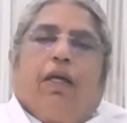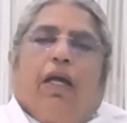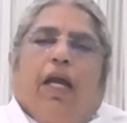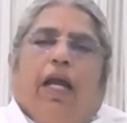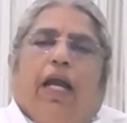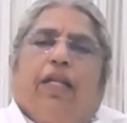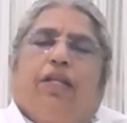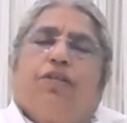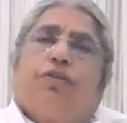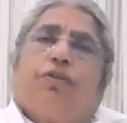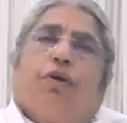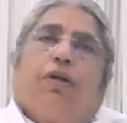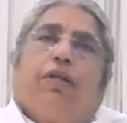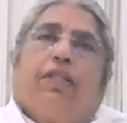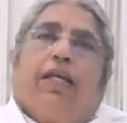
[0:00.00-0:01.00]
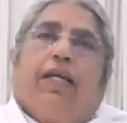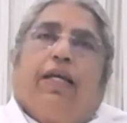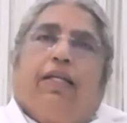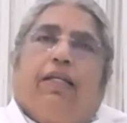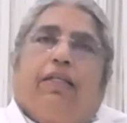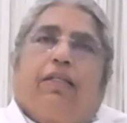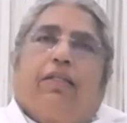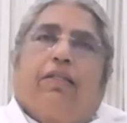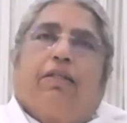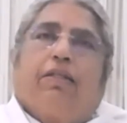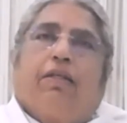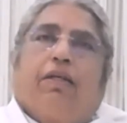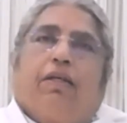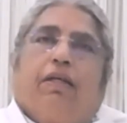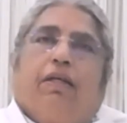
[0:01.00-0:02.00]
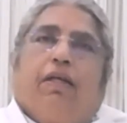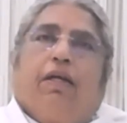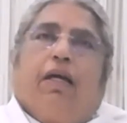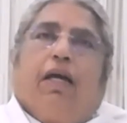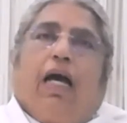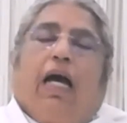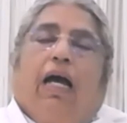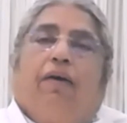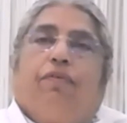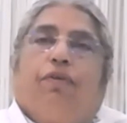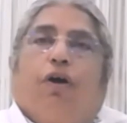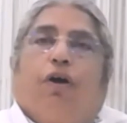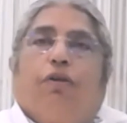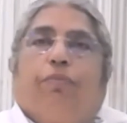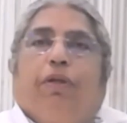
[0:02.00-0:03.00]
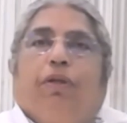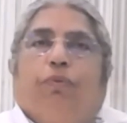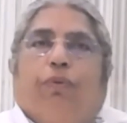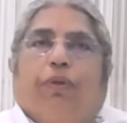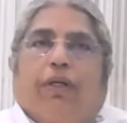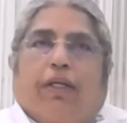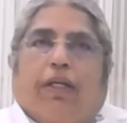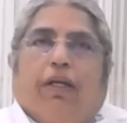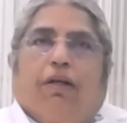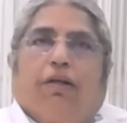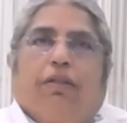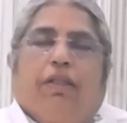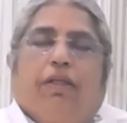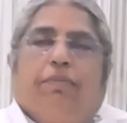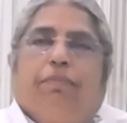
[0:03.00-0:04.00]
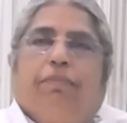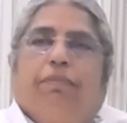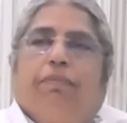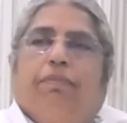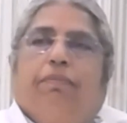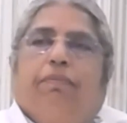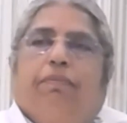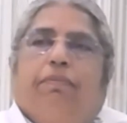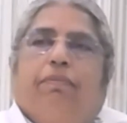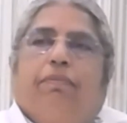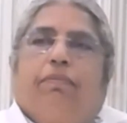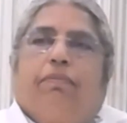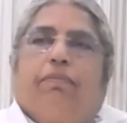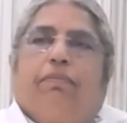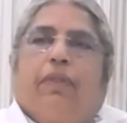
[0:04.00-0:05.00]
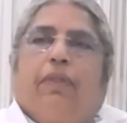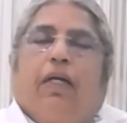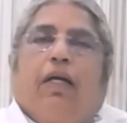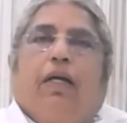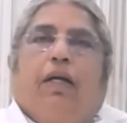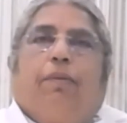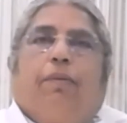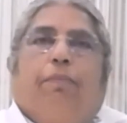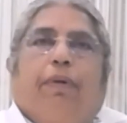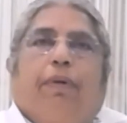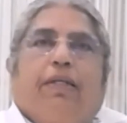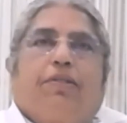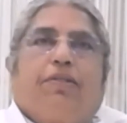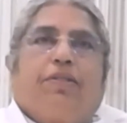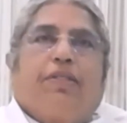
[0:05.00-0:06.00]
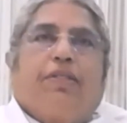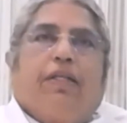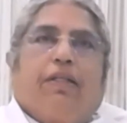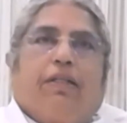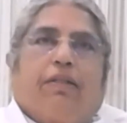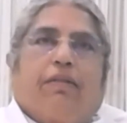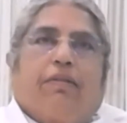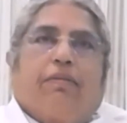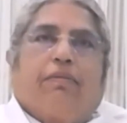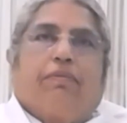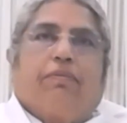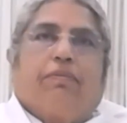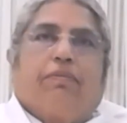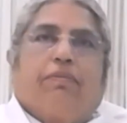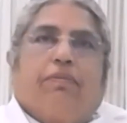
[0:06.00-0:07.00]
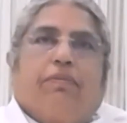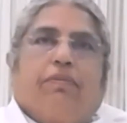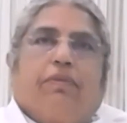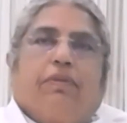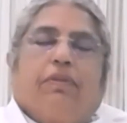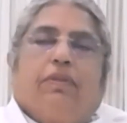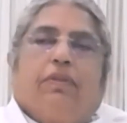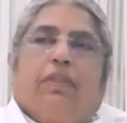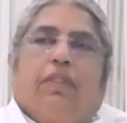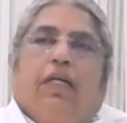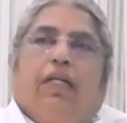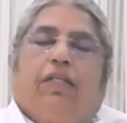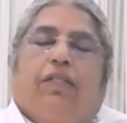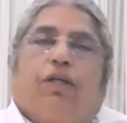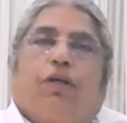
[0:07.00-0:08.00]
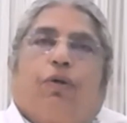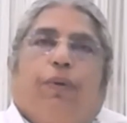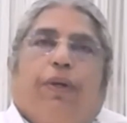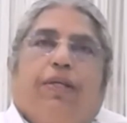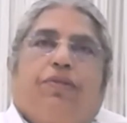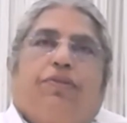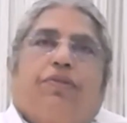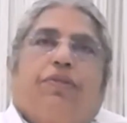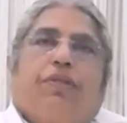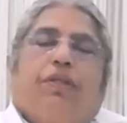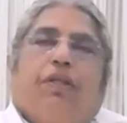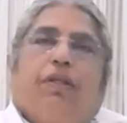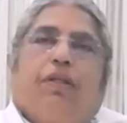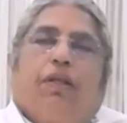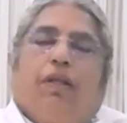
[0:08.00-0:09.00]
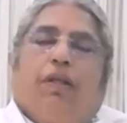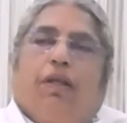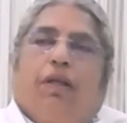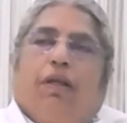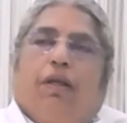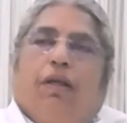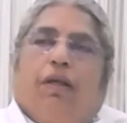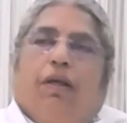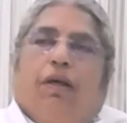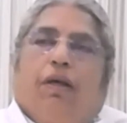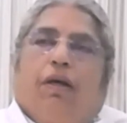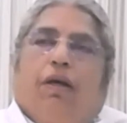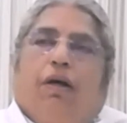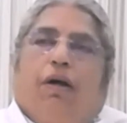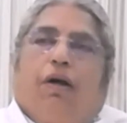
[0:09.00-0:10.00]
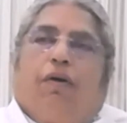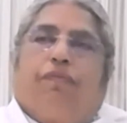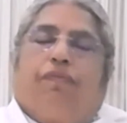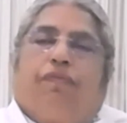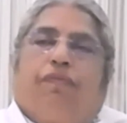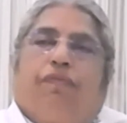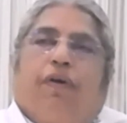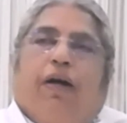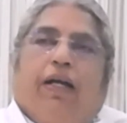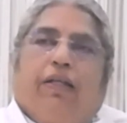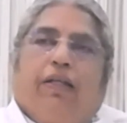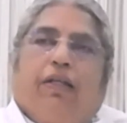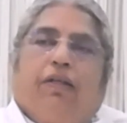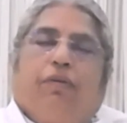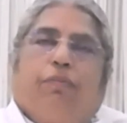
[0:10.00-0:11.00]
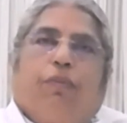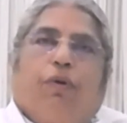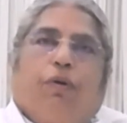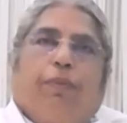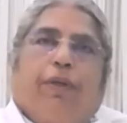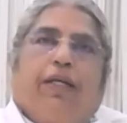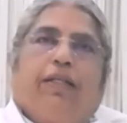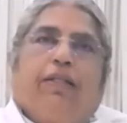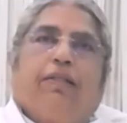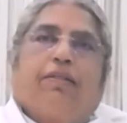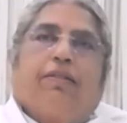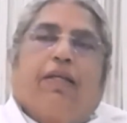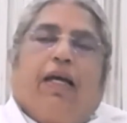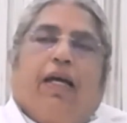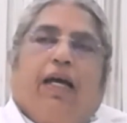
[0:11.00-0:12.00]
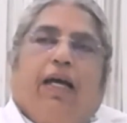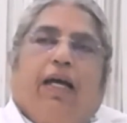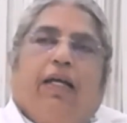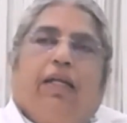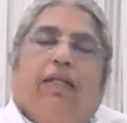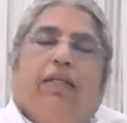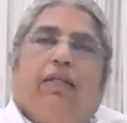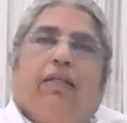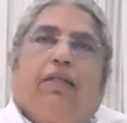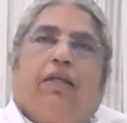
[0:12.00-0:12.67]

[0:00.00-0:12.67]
It is not that I have not been working on them, but still, it's a question of final moments and